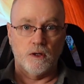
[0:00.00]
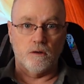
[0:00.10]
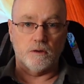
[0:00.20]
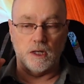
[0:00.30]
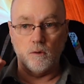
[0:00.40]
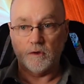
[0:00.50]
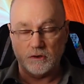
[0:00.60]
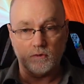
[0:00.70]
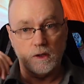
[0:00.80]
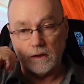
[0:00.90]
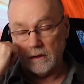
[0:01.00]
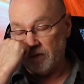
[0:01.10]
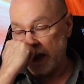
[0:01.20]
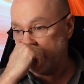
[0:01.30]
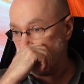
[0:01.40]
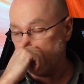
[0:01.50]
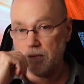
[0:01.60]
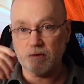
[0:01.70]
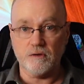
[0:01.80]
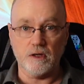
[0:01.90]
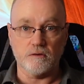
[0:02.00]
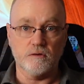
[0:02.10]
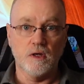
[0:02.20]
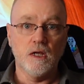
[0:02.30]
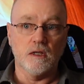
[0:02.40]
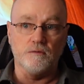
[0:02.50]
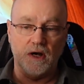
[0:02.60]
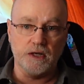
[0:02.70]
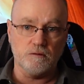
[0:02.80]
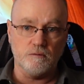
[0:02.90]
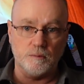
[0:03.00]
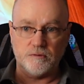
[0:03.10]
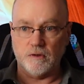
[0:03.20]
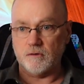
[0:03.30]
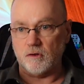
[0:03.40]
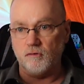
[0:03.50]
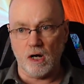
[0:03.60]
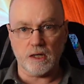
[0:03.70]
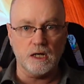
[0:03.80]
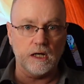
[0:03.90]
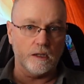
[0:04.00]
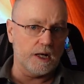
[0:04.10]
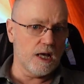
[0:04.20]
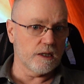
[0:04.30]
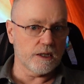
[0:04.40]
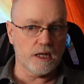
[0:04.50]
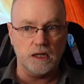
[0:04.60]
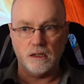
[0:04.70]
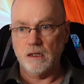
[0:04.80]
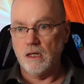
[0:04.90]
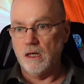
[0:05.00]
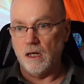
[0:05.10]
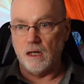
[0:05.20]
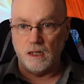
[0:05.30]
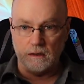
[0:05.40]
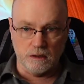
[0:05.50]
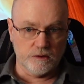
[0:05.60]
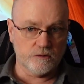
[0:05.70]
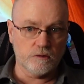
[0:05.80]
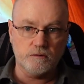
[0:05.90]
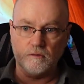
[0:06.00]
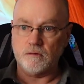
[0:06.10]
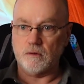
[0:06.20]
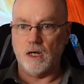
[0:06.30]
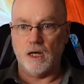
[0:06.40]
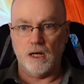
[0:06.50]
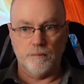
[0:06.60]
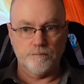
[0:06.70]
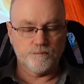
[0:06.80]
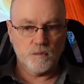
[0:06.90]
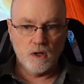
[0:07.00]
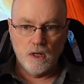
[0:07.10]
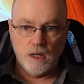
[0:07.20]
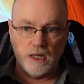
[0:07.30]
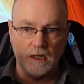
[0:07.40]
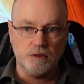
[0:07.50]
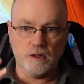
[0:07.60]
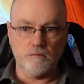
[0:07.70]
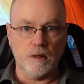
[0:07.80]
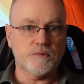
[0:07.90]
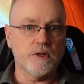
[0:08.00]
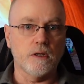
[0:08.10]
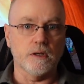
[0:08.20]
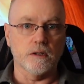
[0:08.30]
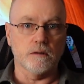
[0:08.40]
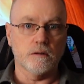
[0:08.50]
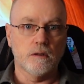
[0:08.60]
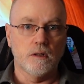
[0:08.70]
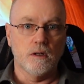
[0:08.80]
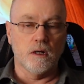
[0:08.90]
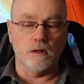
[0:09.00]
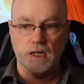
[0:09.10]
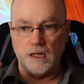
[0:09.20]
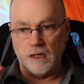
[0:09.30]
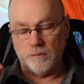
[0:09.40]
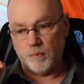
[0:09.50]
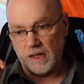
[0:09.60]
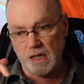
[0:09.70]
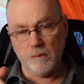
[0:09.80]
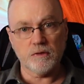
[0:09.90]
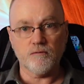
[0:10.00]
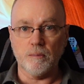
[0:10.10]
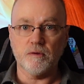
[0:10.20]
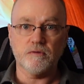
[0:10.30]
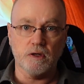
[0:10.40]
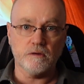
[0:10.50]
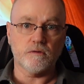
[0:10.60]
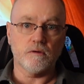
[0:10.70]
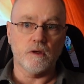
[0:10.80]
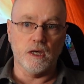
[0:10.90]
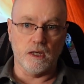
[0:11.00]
okay, which is what Leviathan represents. Leviathan represents a crocodile, an alligator, lizards, anything reptilian, okay, and behemoth represents